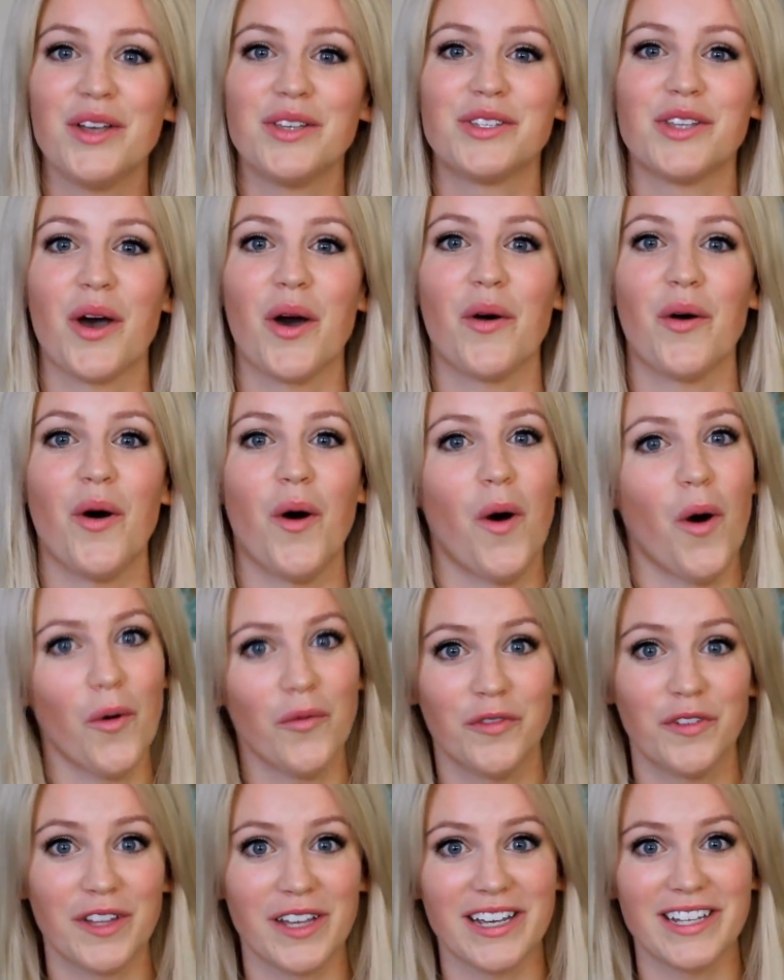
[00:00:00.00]
So
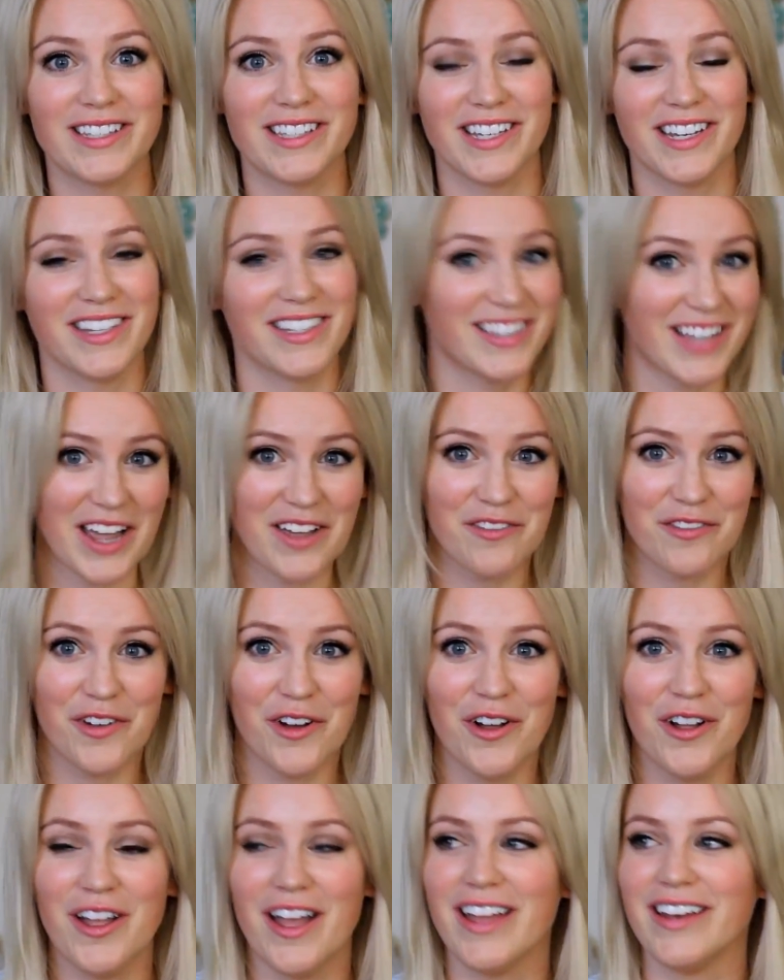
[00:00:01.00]
hopefully it's
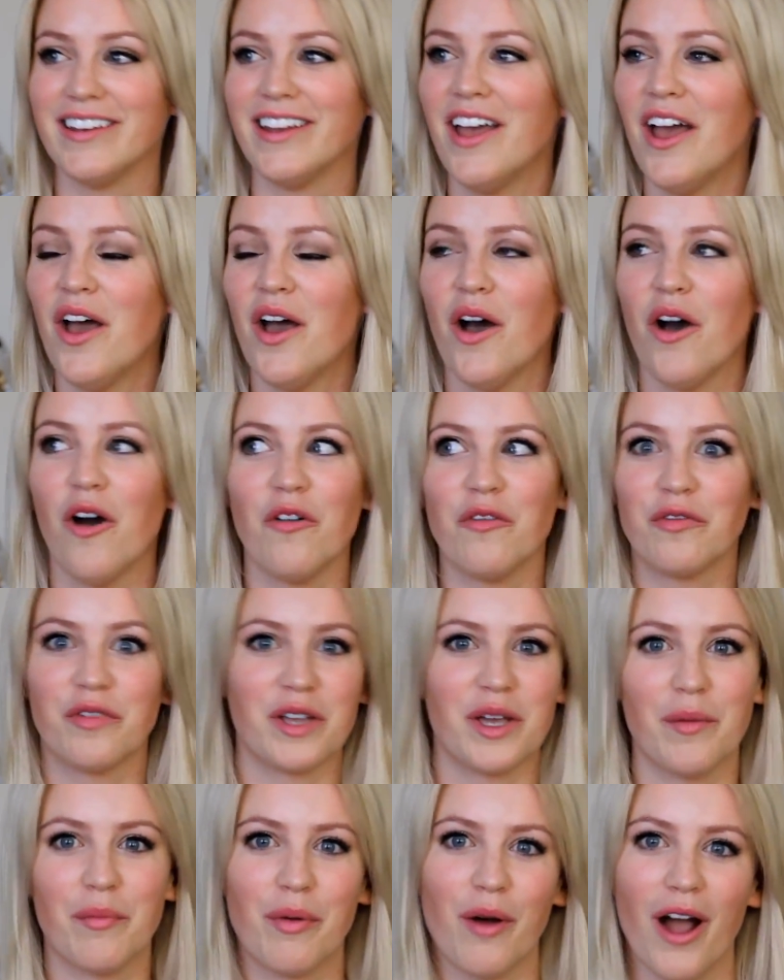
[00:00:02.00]
insightful and
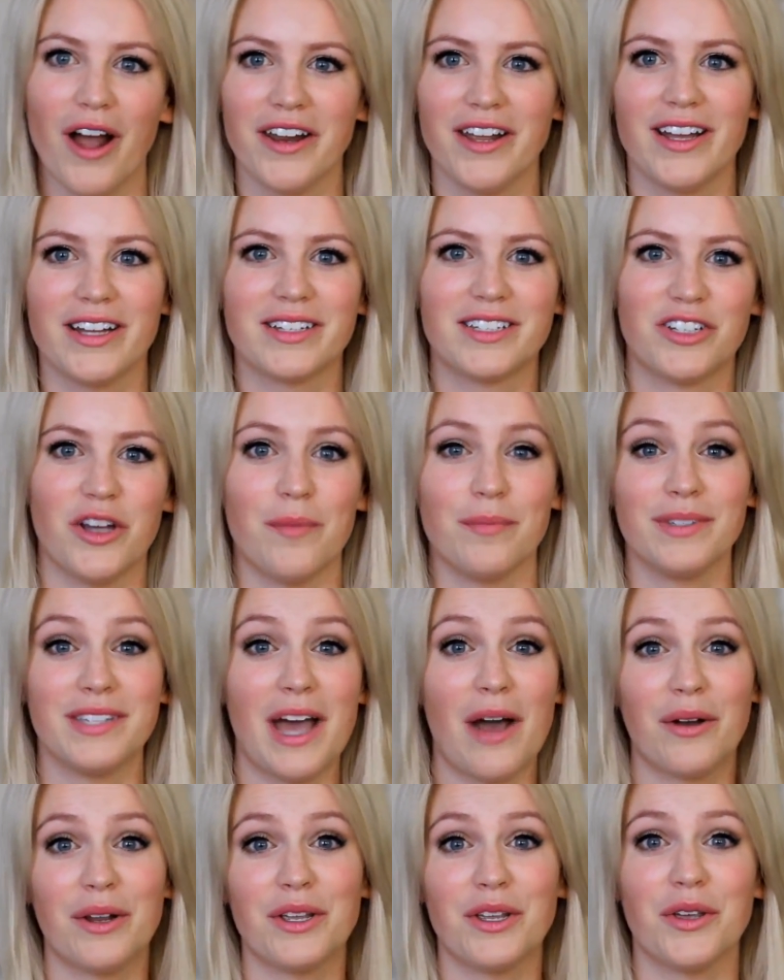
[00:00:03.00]
hopefully a product jumps
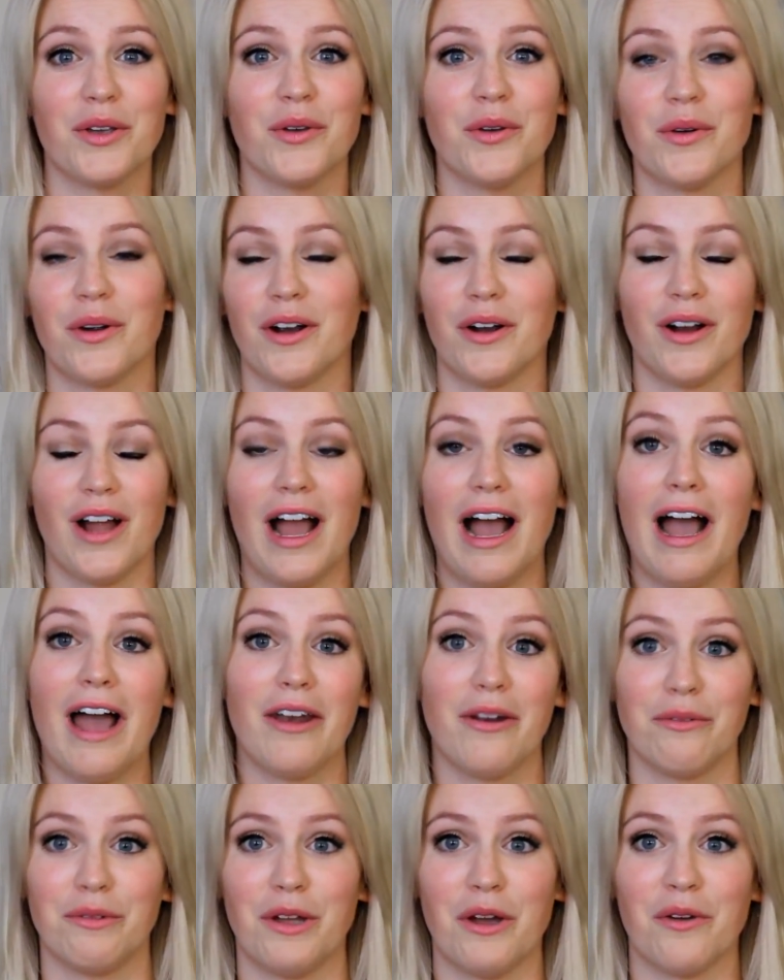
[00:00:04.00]
out at you, or
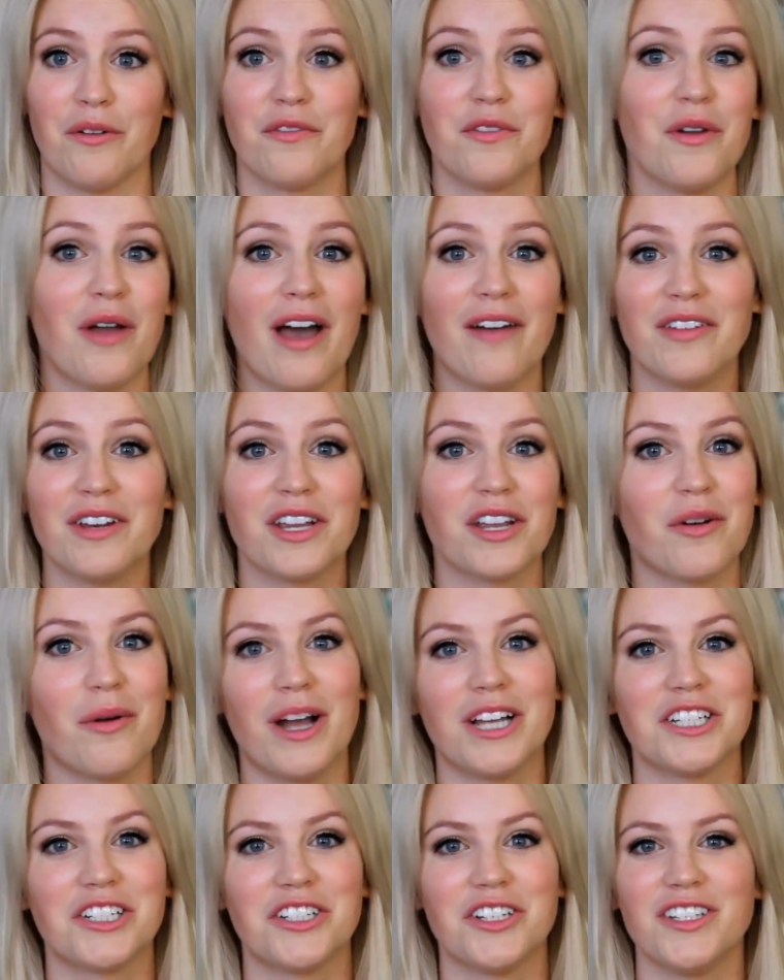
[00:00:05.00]
I don't know. If you have any
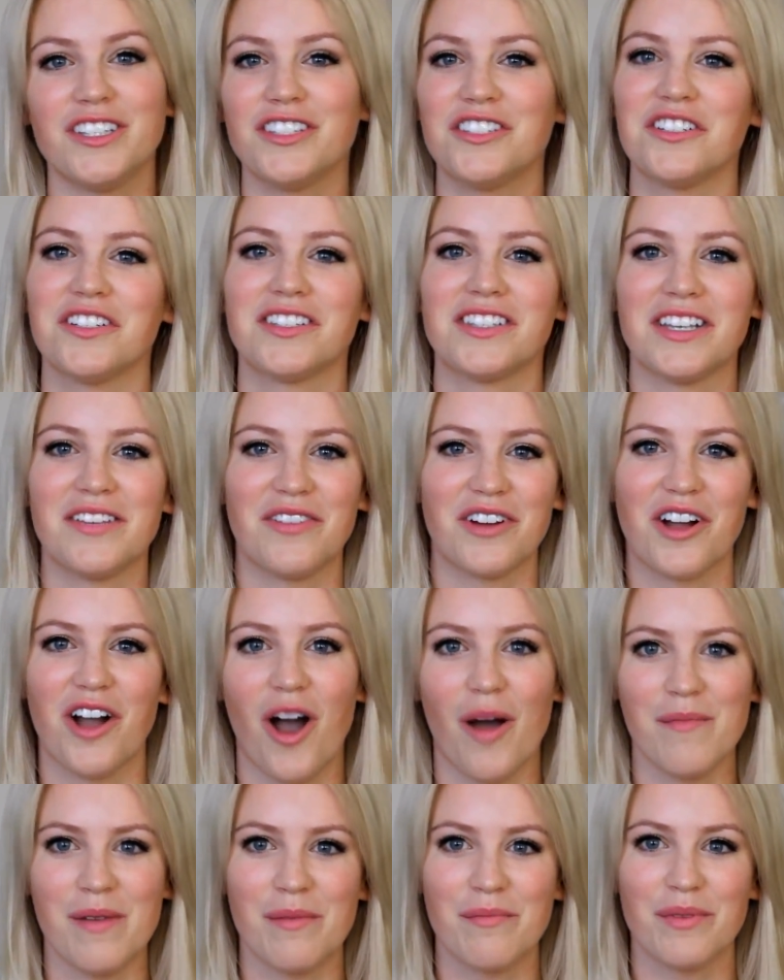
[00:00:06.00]
questions, just leave a
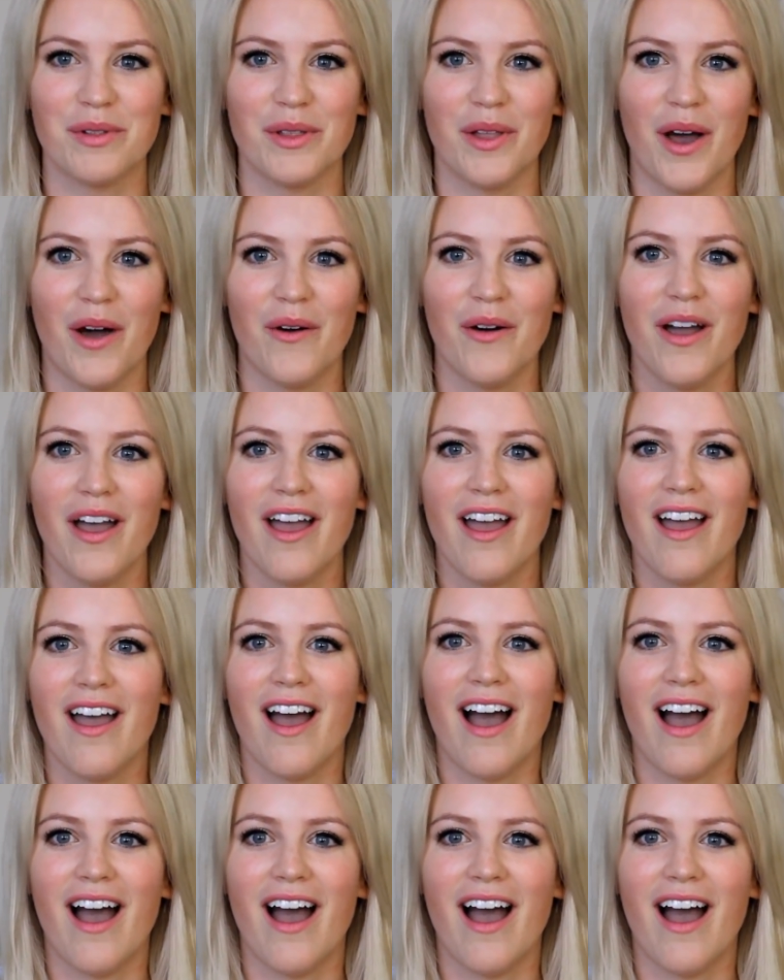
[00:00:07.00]
comment below.